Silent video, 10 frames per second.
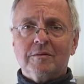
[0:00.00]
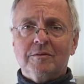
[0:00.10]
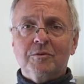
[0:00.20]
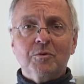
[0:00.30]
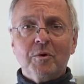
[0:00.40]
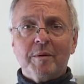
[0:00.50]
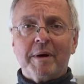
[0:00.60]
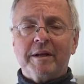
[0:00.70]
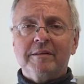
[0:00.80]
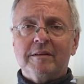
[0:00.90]
story
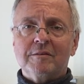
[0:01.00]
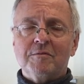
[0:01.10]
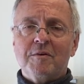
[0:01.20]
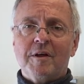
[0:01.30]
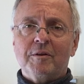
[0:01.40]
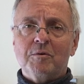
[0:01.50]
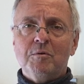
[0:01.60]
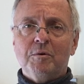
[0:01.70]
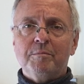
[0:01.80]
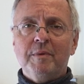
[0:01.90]
about a desert father
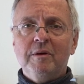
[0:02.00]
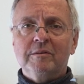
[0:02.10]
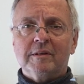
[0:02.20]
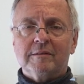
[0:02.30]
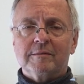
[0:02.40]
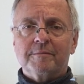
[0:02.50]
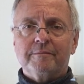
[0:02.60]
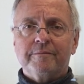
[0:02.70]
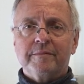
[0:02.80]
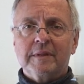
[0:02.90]
called Moses.
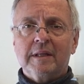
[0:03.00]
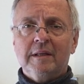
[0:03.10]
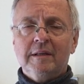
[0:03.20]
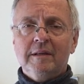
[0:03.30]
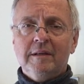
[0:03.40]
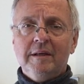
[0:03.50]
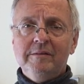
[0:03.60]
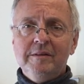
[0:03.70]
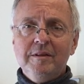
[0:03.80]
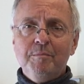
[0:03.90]

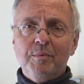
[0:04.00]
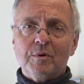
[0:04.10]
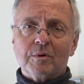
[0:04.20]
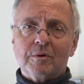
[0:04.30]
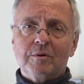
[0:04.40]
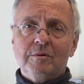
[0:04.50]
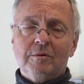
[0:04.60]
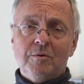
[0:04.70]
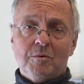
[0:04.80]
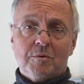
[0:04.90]
It's in the book
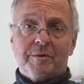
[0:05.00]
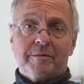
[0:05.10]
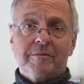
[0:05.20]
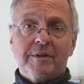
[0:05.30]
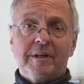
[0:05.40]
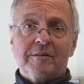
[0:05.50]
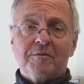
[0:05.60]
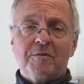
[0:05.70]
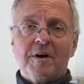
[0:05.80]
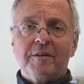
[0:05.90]
called The
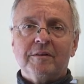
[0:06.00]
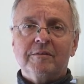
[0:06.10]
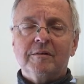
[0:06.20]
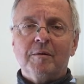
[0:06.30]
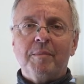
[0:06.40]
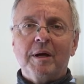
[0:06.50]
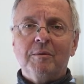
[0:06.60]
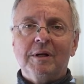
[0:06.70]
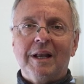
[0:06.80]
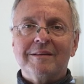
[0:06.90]
Desert Fathers, a
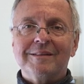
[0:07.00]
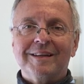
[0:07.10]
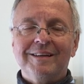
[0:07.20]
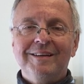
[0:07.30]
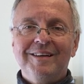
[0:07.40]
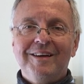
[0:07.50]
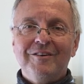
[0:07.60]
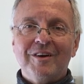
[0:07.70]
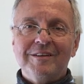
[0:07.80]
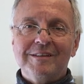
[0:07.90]
Penguin Classic,
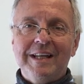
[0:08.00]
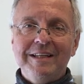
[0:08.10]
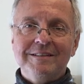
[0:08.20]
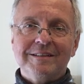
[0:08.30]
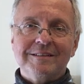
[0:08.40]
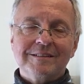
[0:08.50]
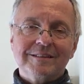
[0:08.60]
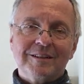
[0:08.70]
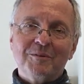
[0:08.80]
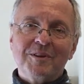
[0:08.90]
translated
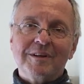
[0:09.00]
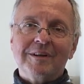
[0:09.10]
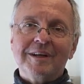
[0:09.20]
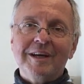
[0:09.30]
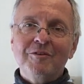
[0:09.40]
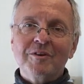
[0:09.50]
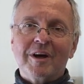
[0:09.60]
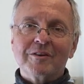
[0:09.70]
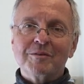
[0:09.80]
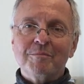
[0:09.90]
and with an
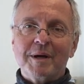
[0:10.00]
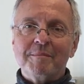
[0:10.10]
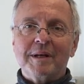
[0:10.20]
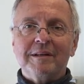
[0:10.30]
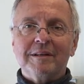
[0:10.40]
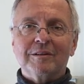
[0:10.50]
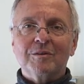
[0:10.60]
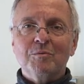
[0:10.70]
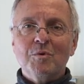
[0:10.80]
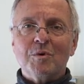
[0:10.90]
introduction by
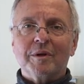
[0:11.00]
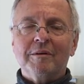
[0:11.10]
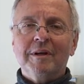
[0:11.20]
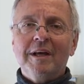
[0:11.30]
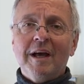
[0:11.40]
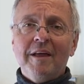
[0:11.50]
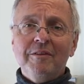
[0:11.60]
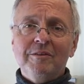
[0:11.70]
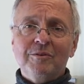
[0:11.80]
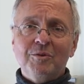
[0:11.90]
Benedict Award.
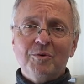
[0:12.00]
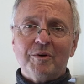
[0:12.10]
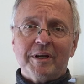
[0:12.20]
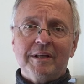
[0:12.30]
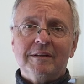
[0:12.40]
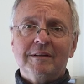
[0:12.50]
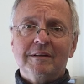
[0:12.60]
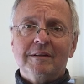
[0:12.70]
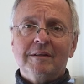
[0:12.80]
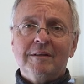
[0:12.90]
And the story
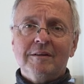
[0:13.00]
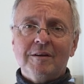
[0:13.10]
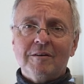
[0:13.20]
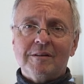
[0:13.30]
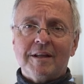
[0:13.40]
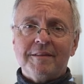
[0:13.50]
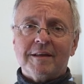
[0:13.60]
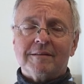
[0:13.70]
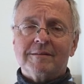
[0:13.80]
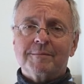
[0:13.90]
goes like
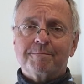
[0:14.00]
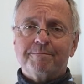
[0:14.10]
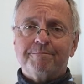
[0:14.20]
this.